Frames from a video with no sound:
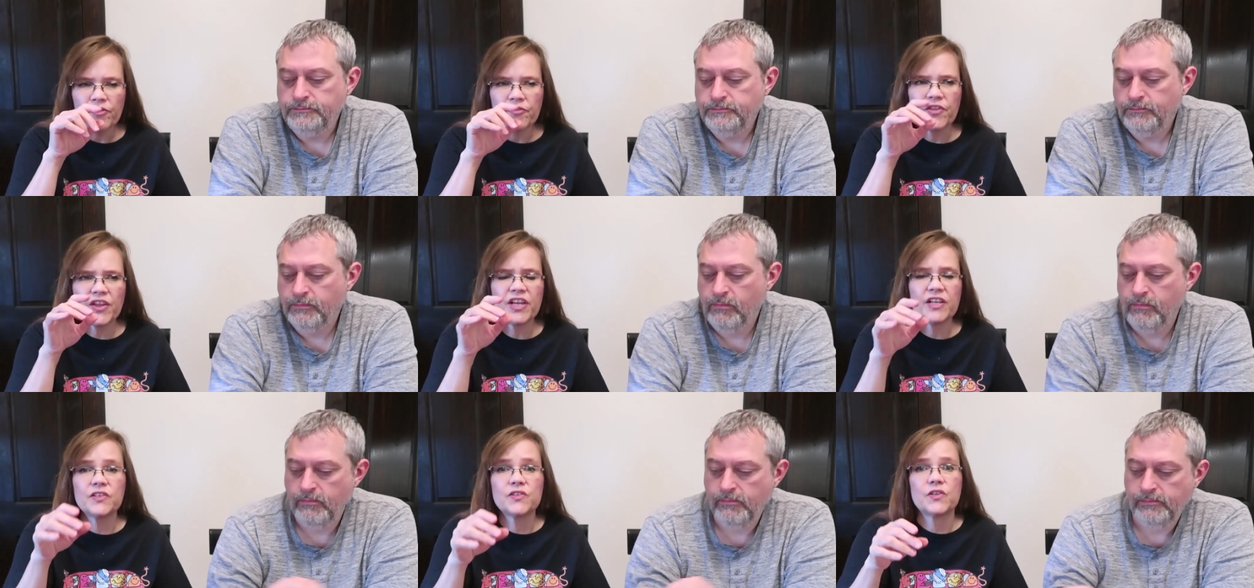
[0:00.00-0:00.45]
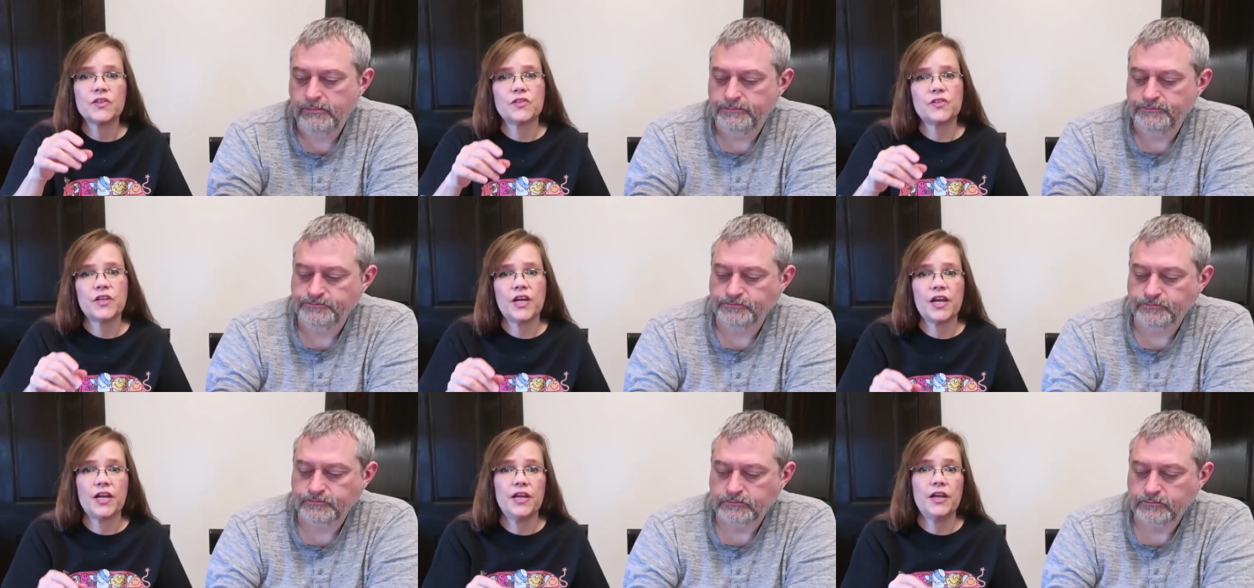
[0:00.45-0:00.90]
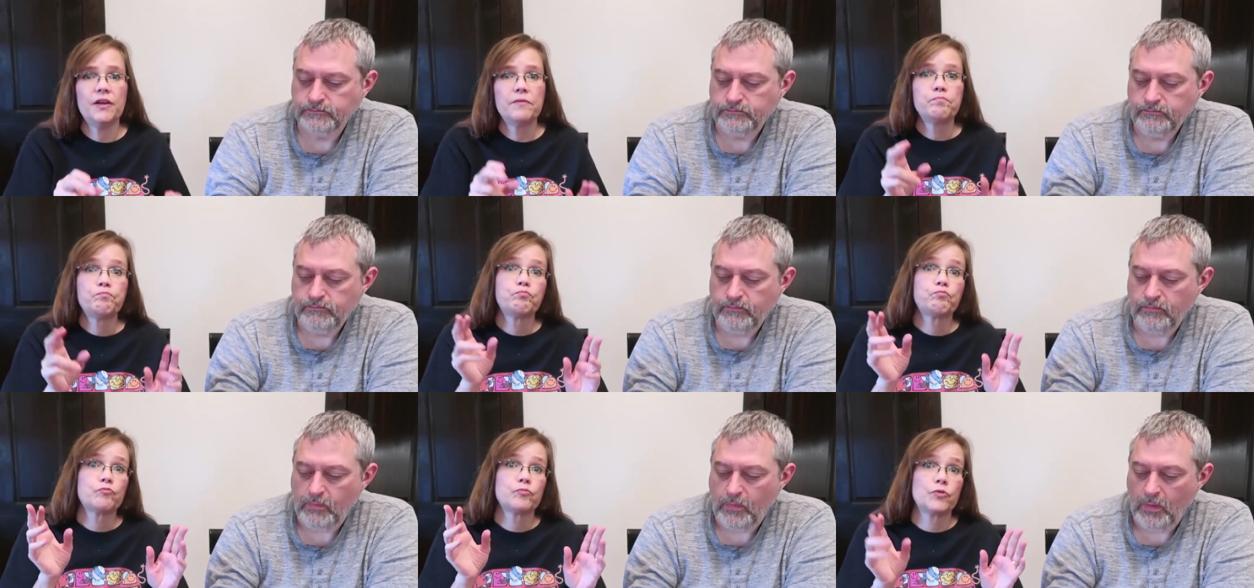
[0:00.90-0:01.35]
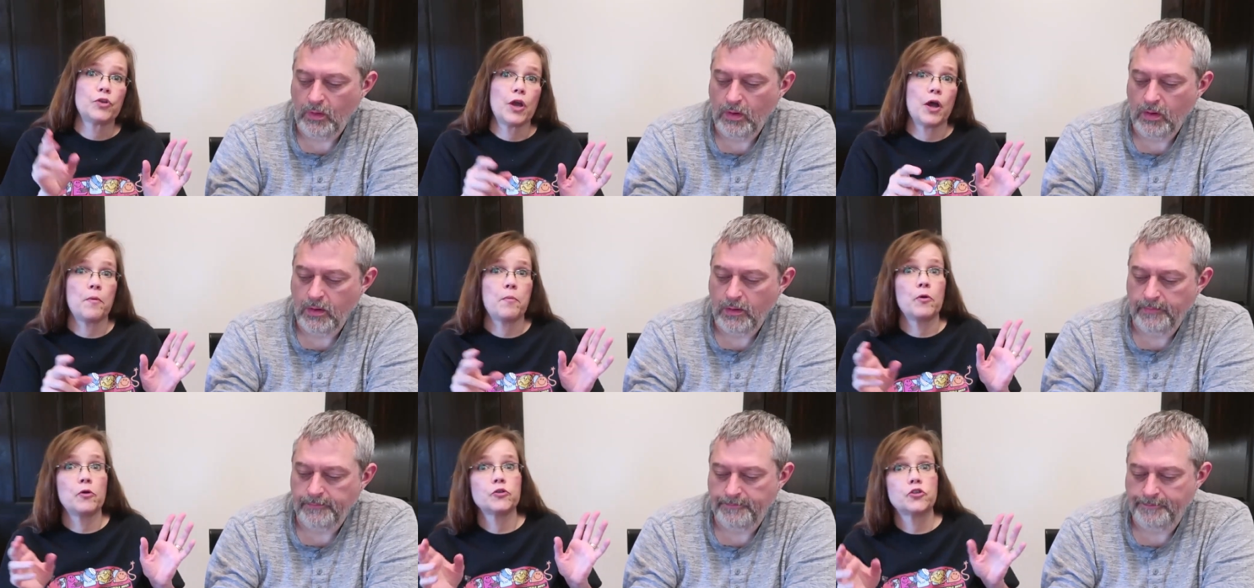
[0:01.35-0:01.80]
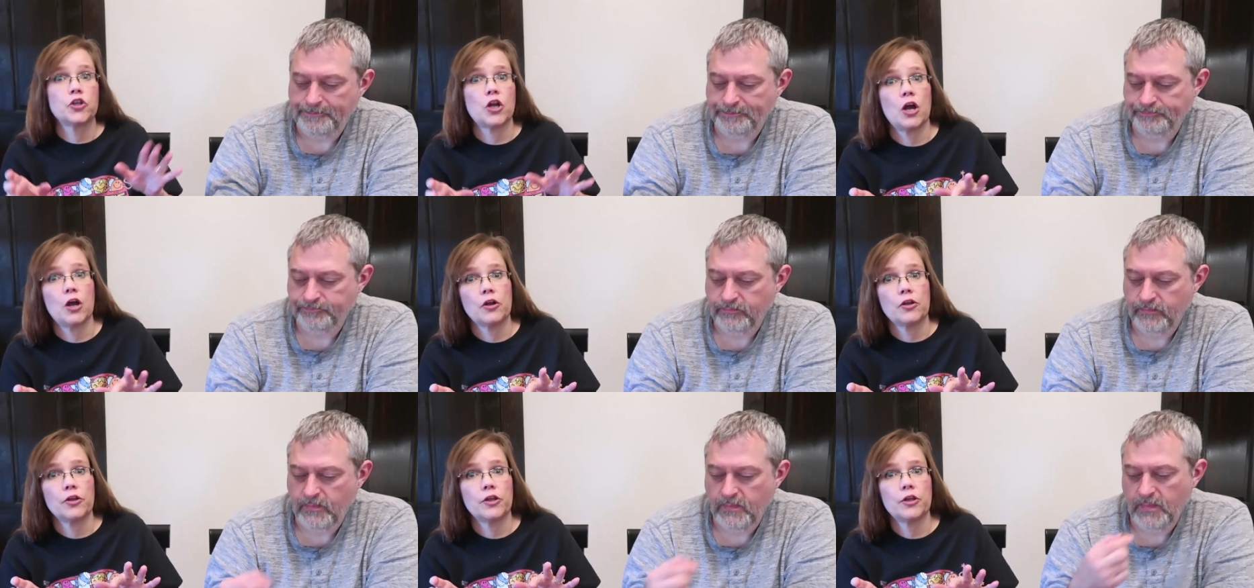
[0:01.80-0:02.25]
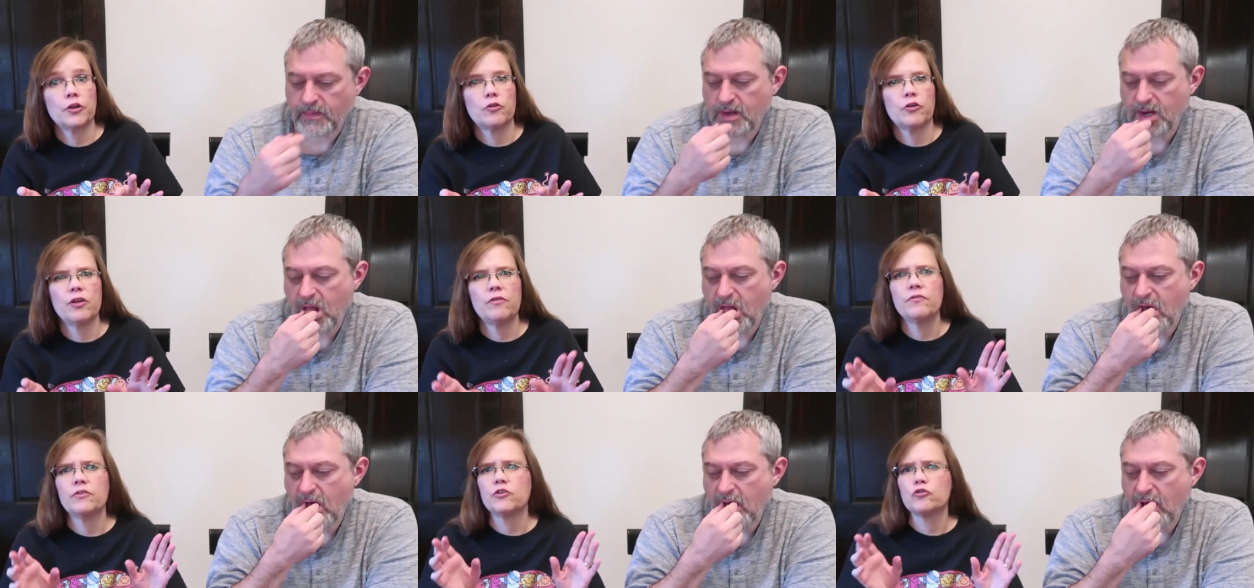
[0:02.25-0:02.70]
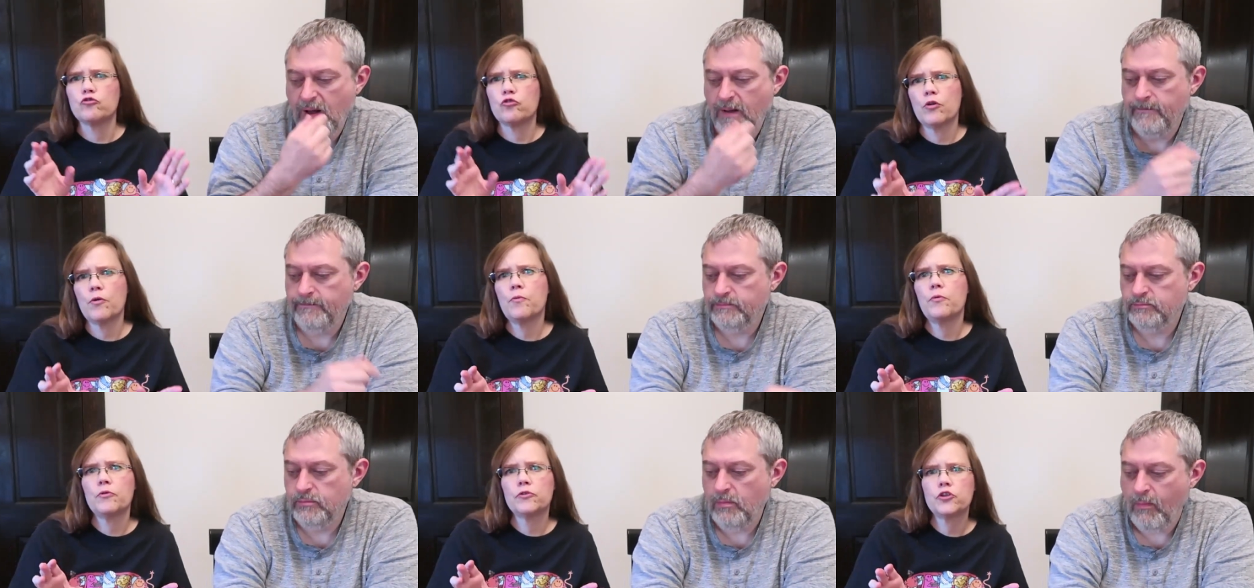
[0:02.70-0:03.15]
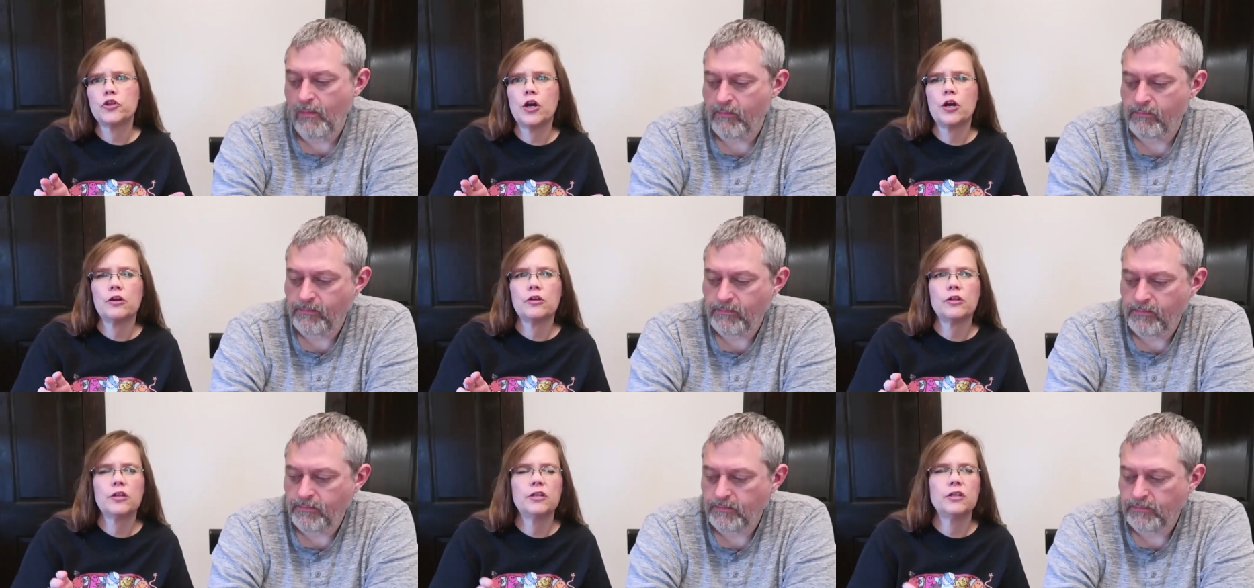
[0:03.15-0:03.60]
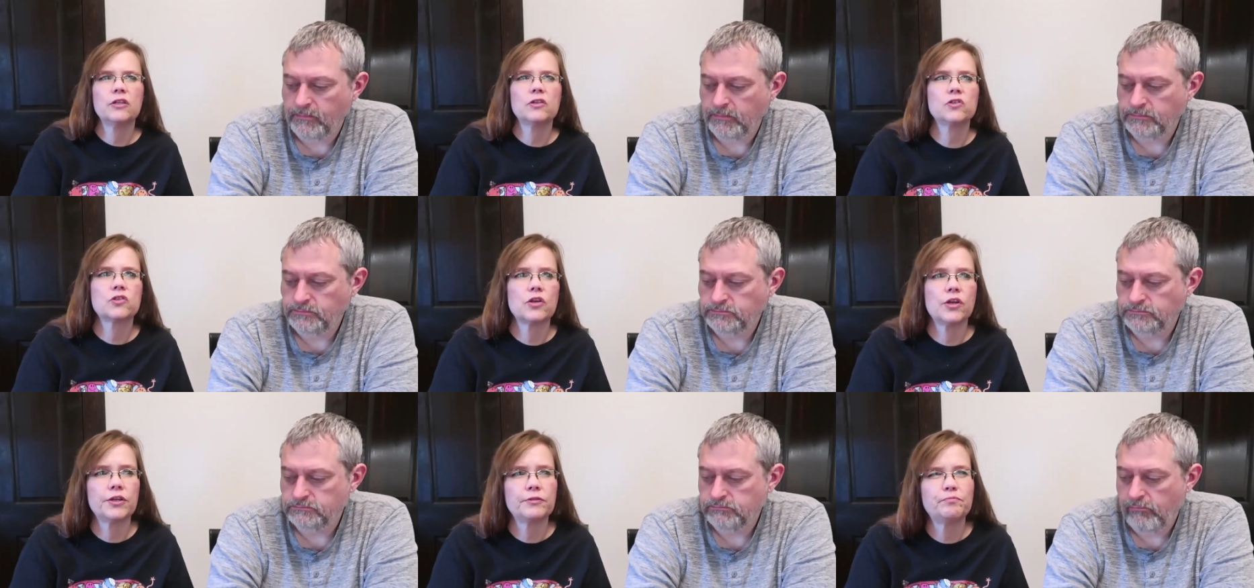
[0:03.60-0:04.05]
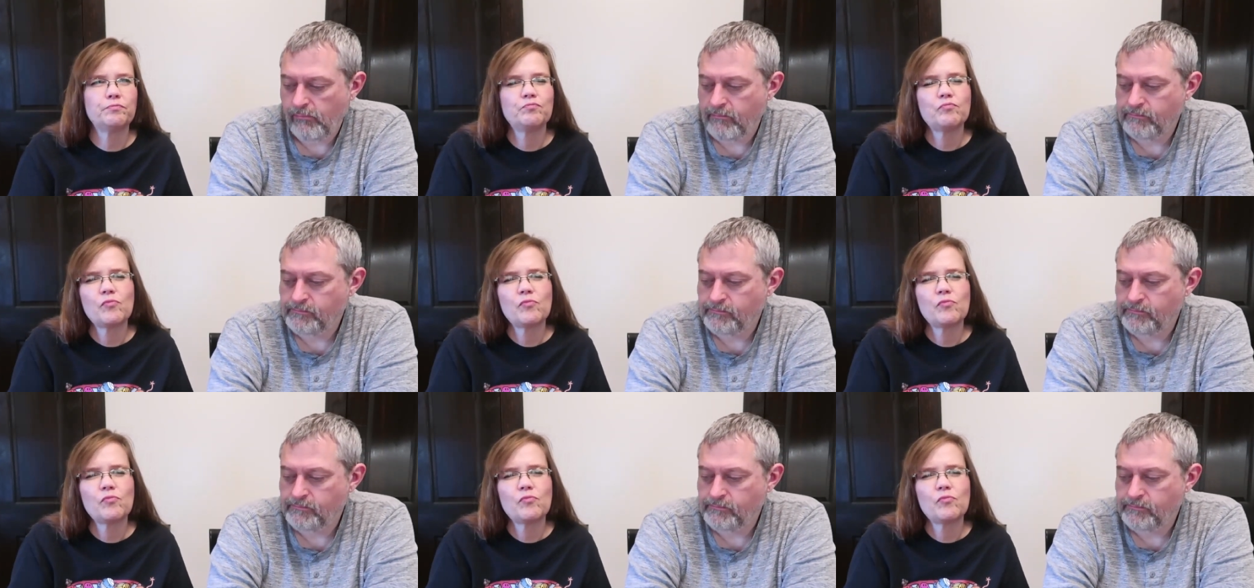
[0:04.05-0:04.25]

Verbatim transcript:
Speaker 1: things that say double chocolate or even triple chocolate, and it's like,